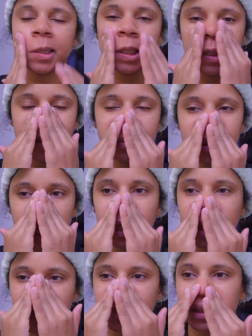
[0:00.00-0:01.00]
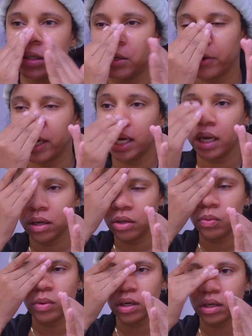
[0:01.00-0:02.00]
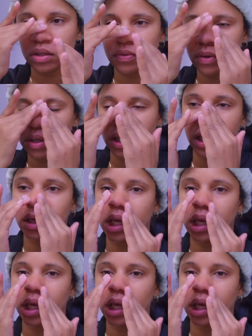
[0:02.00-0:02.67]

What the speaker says: and they'd be like, let me see your hand, you want to exfoliate?